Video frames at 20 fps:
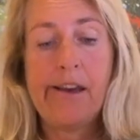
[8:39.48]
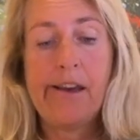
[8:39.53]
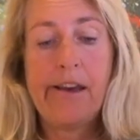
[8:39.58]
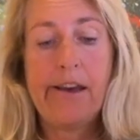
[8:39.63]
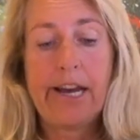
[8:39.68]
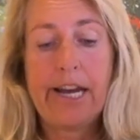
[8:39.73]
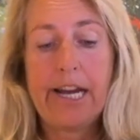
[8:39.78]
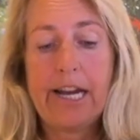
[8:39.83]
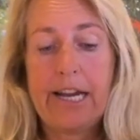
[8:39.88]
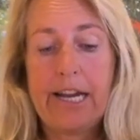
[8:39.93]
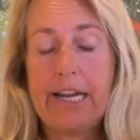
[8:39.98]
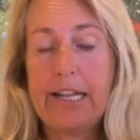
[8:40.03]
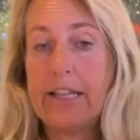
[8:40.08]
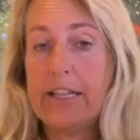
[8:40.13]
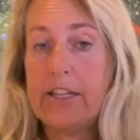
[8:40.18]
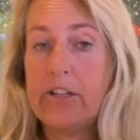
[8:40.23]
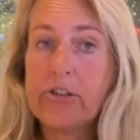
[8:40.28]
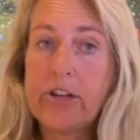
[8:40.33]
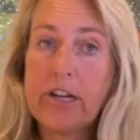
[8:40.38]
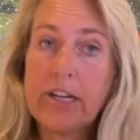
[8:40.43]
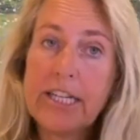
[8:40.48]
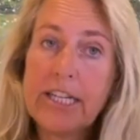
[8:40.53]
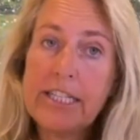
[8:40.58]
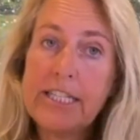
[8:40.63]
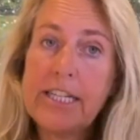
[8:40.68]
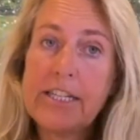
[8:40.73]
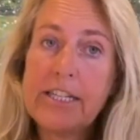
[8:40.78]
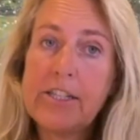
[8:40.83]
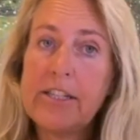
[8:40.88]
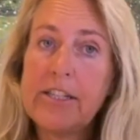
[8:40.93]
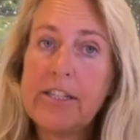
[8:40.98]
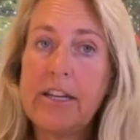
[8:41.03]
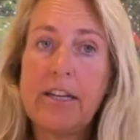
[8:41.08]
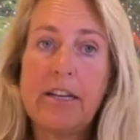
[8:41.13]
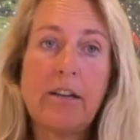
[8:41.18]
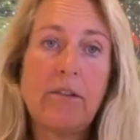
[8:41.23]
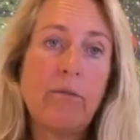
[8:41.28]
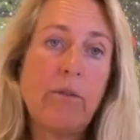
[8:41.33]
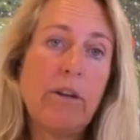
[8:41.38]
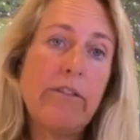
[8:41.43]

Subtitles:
The drug addiction,